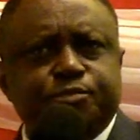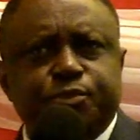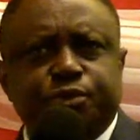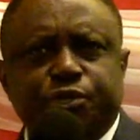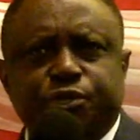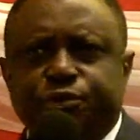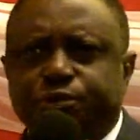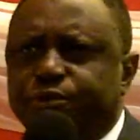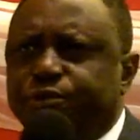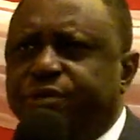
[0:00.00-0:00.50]

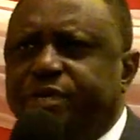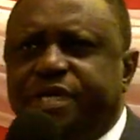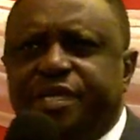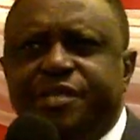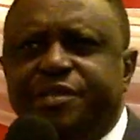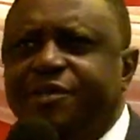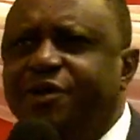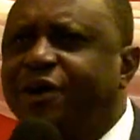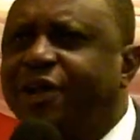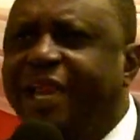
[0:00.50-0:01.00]
new in
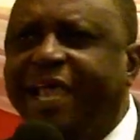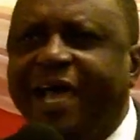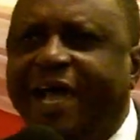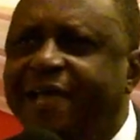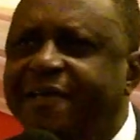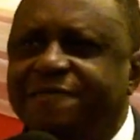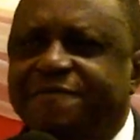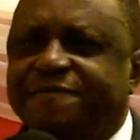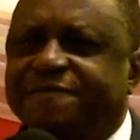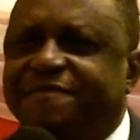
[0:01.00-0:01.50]
your
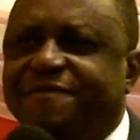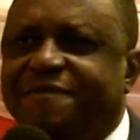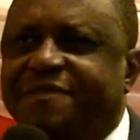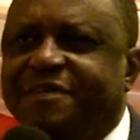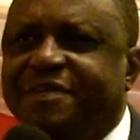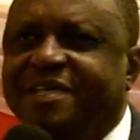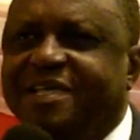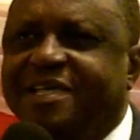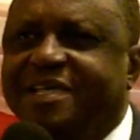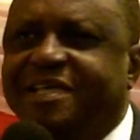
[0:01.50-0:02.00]
life.
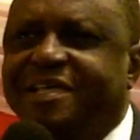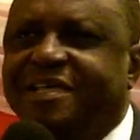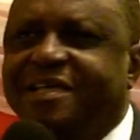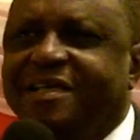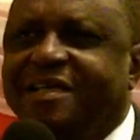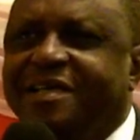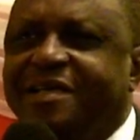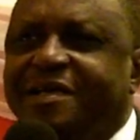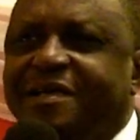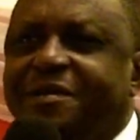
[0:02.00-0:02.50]

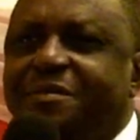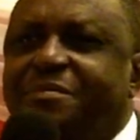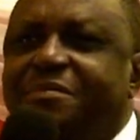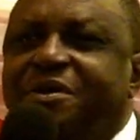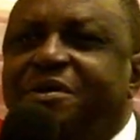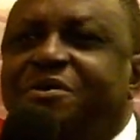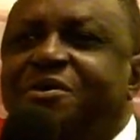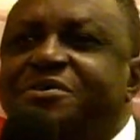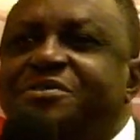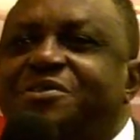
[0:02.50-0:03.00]

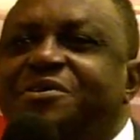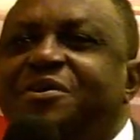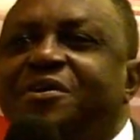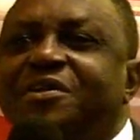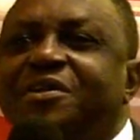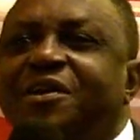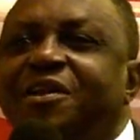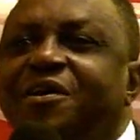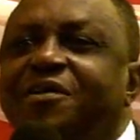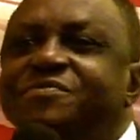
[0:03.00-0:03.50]
Because God
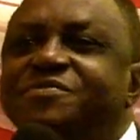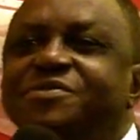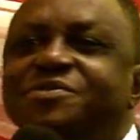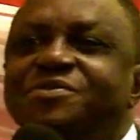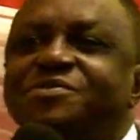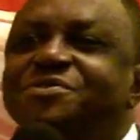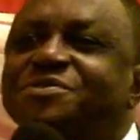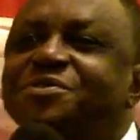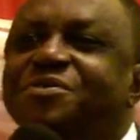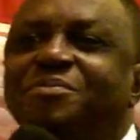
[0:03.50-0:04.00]
loves you
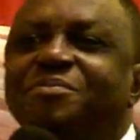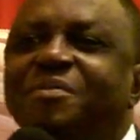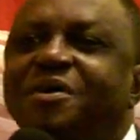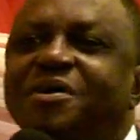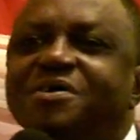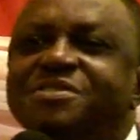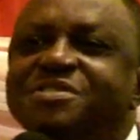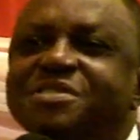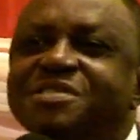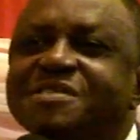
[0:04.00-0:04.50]
so
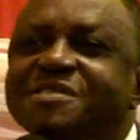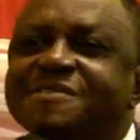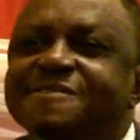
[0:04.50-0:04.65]
much.